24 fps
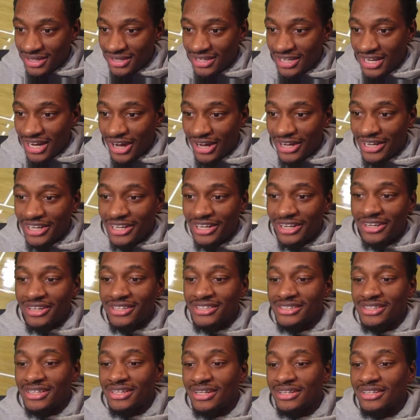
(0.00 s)
Now
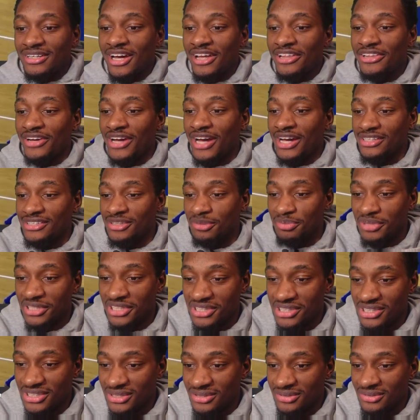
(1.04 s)
here's another
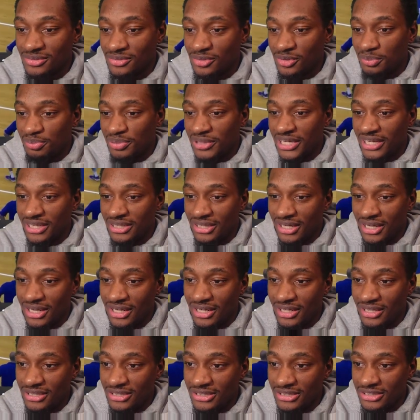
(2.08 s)
exhibition playing a,
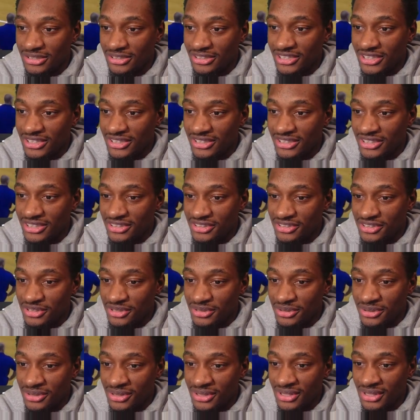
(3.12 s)
a good D
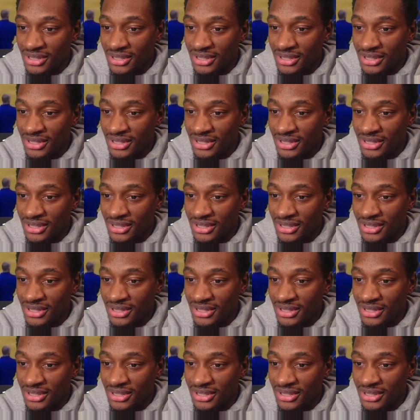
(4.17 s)
two,